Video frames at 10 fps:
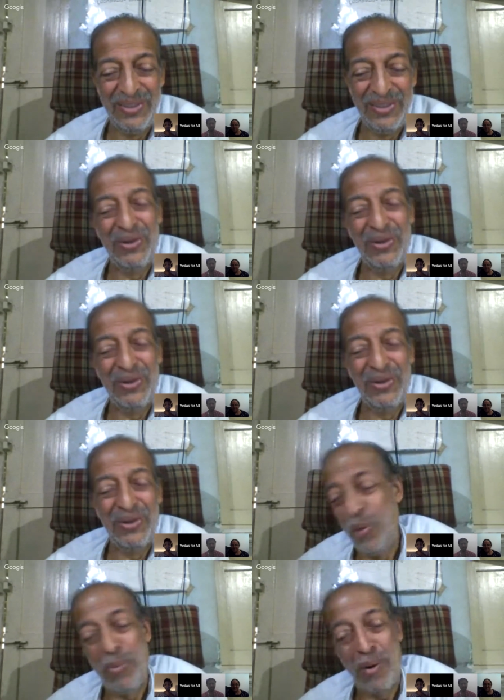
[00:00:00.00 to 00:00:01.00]

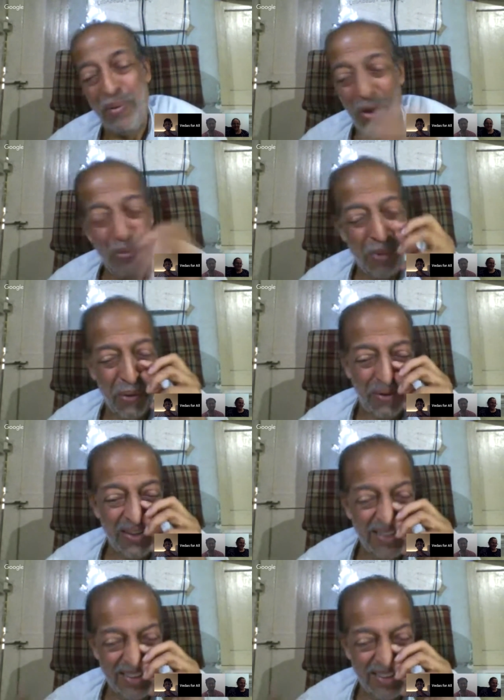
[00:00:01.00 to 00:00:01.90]
Right. No problem.